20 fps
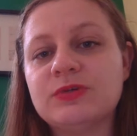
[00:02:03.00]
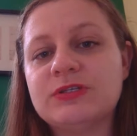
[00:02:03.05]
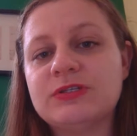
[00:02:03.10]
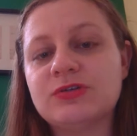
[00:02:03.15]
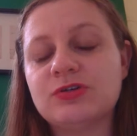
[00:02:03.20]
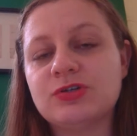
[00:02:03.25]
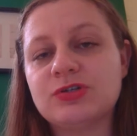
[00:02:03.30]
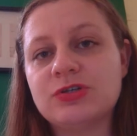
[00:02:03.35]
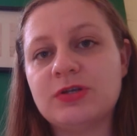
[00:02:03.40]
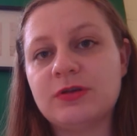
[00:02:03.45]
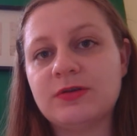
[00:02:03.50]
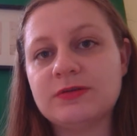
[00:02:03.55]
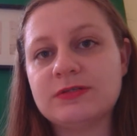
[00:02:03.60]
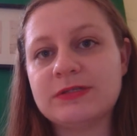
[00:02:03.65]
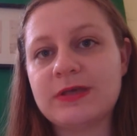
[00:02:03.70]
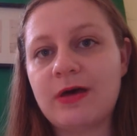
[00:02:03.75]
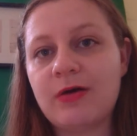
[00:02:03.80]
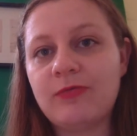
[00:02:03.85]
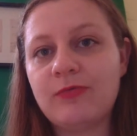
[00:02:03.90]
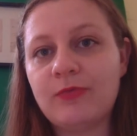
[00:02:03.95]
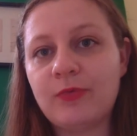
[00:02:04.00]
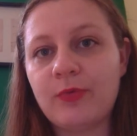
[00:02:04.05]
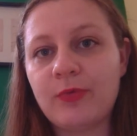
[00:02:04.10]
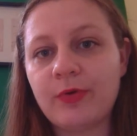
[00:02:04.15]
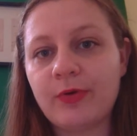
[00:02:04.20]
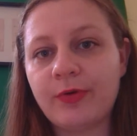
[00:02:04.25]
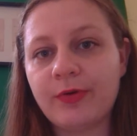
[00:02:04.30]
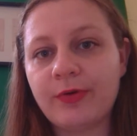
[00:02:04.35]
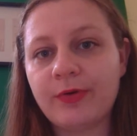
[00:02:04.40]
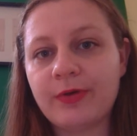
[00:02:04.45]
research it yourself
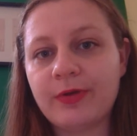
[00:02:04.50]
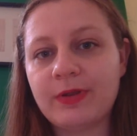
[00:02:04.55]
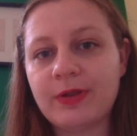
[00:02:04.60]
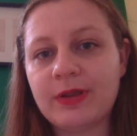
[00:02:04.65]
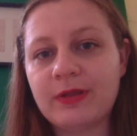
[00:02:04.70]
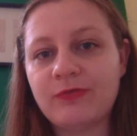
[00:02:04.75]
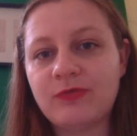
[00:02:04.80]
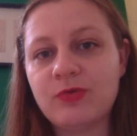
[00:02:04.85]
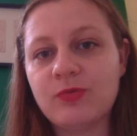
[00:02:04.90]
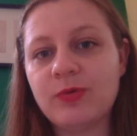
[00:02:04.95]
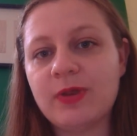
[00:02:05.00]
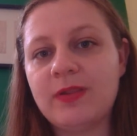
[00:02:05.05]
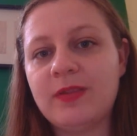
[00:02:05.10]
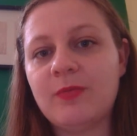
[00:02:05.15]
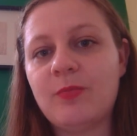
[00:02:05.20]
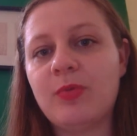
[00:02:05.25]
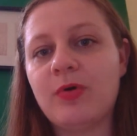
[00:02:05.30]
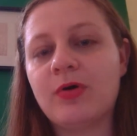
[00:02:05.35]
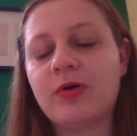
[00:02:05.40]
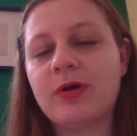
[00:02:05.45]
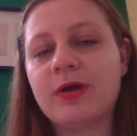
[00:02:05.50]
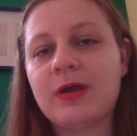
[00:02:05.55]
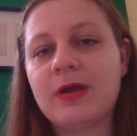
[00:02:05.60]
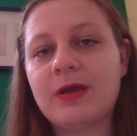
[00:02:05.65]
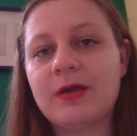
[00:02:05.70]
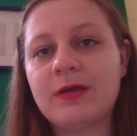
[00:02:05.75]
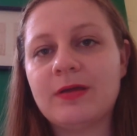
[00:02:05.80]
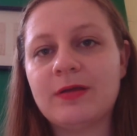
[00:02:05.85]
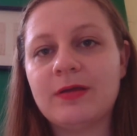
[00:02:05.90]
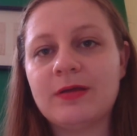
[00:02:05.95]
or if you read the book,
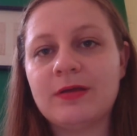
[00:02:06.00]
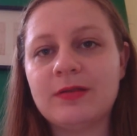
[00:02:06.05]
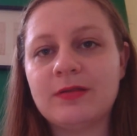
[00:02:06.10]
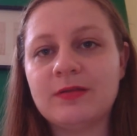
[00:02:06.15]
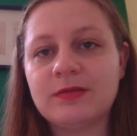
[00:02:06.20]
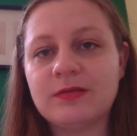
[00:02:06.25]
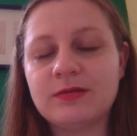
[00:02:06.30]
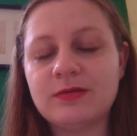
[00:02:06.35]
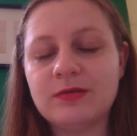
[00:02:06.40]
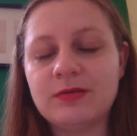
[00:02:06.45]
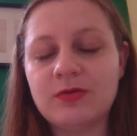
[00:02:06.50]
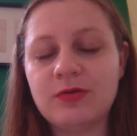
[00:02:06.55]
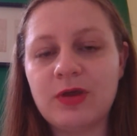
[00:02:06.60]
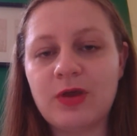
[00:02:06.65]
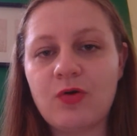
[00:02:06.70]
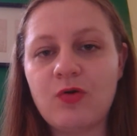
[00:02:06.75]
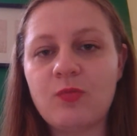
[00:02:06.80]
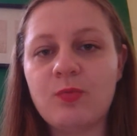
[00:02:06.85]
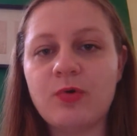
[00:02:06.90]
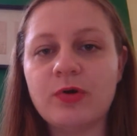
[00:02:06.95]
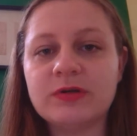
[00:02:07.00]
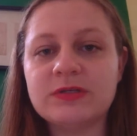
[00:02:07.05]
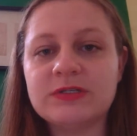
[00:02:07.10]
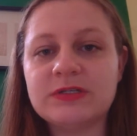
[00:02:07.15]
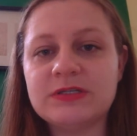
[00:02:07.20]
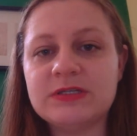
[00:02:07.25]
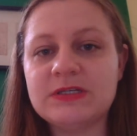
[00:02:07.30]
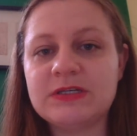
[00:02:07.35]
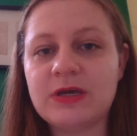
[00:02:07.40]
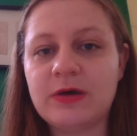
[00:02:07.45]
you can go more into
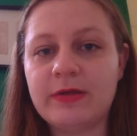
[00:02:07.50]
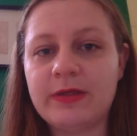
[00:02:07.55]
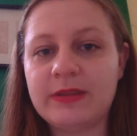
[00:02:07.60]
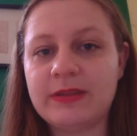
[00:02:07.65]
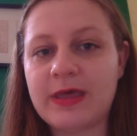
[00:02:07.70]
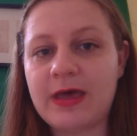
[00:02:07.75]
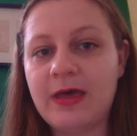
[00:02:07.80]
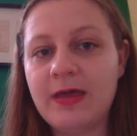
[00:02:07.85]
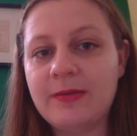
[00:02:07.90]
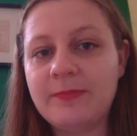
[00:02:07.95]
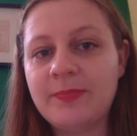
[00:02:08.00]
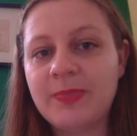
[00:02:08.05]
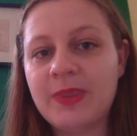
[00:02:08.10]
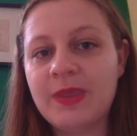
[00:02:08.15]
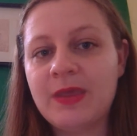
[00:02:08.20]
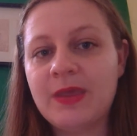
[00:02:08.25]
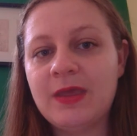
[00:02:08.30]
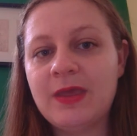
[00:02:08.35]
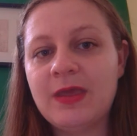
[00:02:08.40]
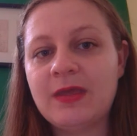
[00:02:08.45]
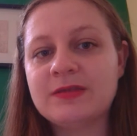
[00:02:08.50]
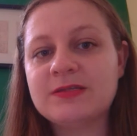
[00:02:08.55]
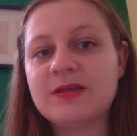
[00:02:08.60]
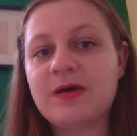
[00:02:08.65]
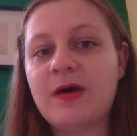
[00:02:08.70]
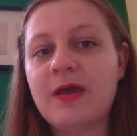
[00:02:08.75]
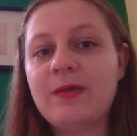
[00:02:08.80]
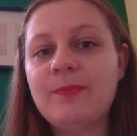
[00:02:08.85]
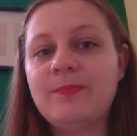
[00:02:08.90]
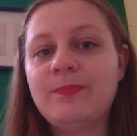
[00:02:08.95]
detail at that
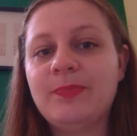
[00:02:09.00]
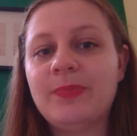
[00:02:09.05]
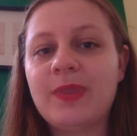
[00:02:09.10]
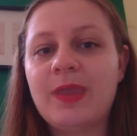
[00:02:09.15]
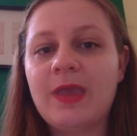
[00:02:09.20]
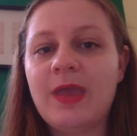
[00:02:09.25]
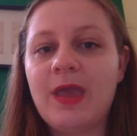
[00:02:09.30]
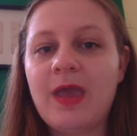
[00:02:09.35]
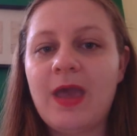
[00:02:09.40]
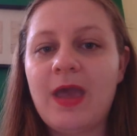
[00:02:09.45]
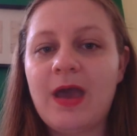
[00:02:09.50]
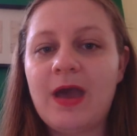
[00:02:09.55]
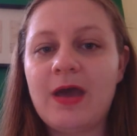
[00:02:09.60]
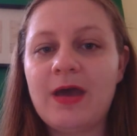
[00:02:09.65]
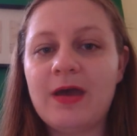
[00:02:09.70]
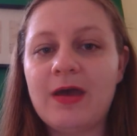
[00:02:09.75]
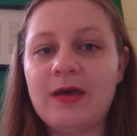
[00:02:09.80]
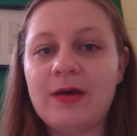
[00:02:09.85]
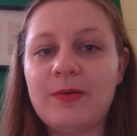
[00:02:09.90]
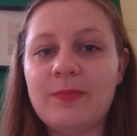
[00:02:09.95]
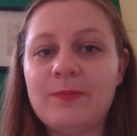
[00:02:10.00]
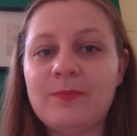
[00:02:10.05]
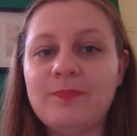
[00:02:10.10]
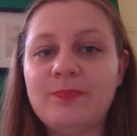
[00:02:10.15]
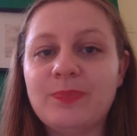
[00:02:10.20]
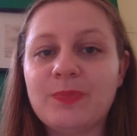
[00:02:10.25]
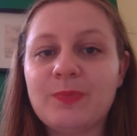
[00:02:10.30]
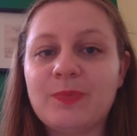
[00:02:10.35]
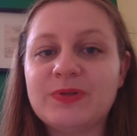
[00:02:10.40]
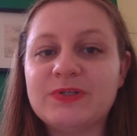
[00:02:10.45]
time. Um,
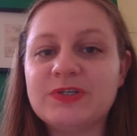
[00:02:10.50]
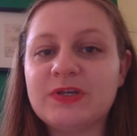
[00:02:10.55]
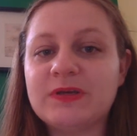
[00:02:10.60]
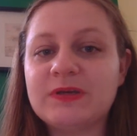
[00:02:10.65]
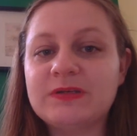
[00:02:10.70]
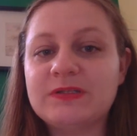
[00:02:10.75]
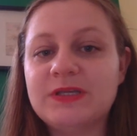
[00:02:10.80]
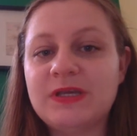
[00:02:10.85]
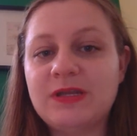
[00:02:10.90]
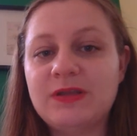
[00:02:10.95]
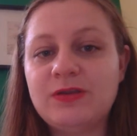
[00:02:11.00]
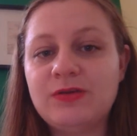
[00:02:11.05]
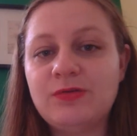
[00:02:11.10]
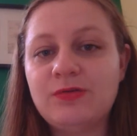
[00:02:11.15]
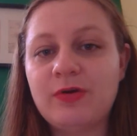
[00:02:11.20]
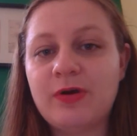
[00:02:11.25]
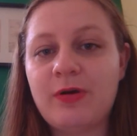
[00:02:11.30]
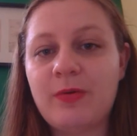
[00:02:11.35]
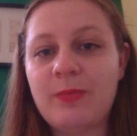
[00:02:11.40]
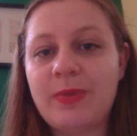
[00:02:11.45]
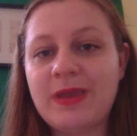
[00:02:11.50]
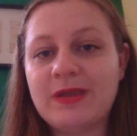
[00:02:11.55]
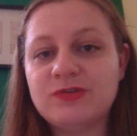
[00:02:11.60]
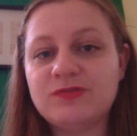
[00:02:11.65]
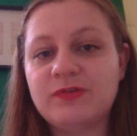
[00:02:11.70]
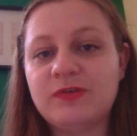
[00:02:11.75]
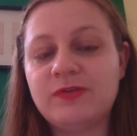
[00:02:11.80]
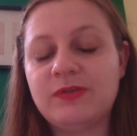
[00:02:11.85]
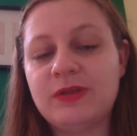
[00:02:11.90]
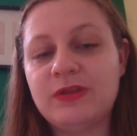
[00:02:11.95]
but to continue on page
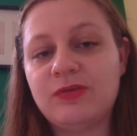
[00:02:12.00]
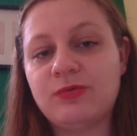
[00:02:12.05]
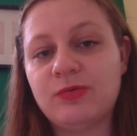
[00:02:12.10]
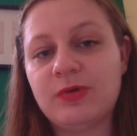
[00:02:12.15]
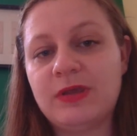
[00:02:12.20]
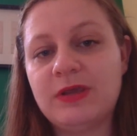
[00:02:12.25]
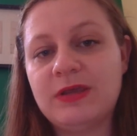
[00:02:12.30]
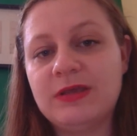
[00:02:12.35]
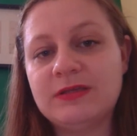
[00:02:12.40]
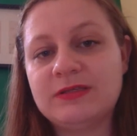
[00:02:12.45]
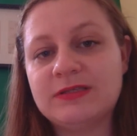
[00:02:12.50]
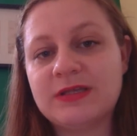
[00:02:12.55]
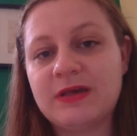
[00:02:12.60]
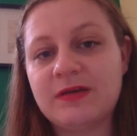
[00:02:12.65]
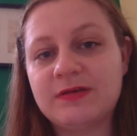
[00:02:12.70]
53, he